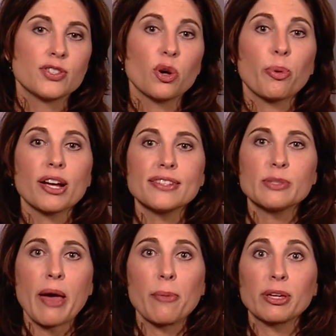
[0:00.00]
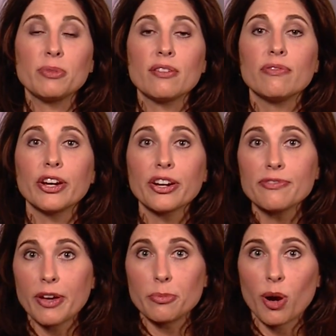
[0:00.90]
So a process map can be a very
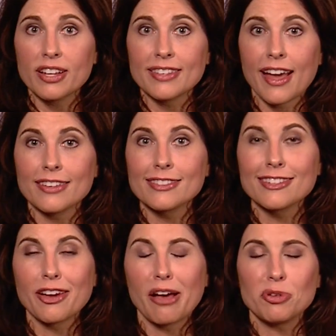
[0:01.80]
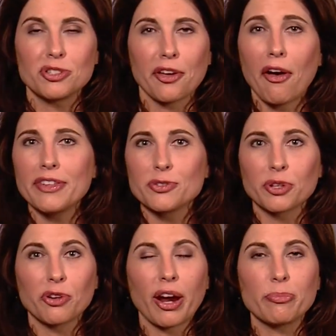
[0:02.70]
fun process using all these
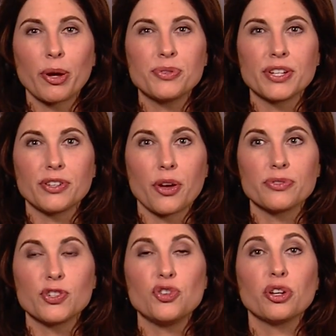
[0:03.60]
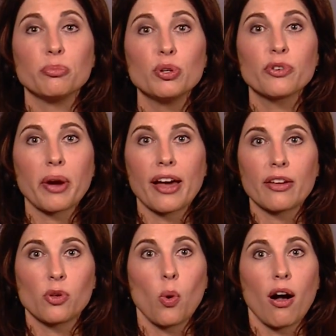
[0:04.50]
really great Post-it notes that you can move around
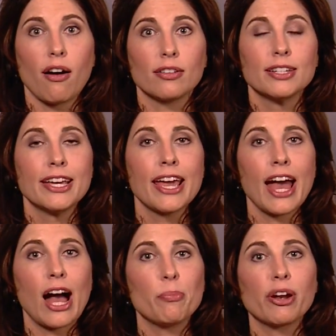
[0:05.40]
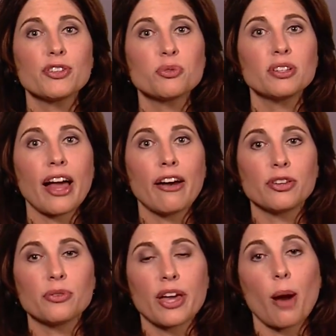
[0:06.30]
on the wall, but also allow
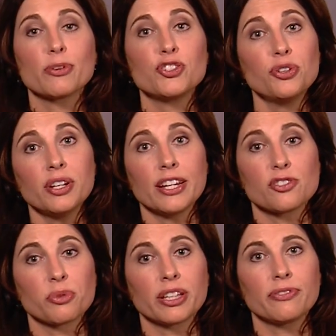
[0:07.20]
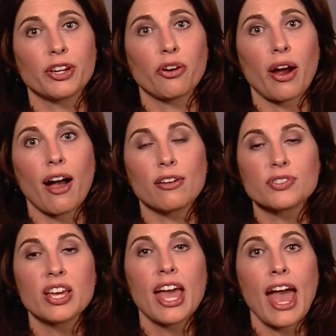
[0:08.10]
you the opportunity to really figure
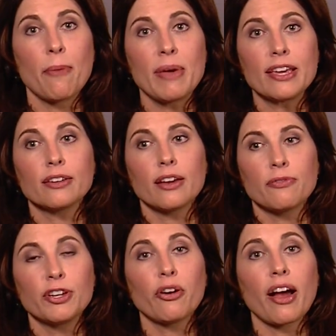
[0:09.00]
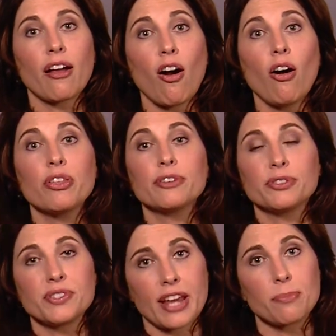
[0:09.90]
out all the
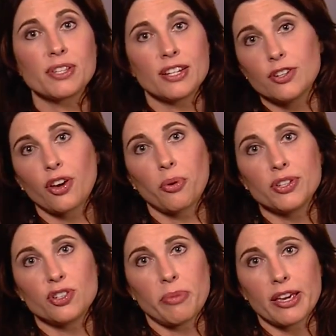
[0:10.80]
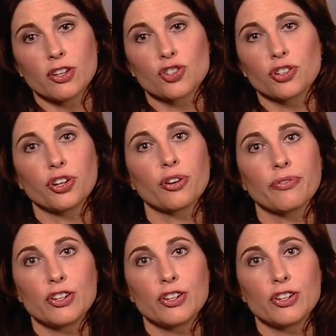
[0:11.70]
different steps that need to go into making sure your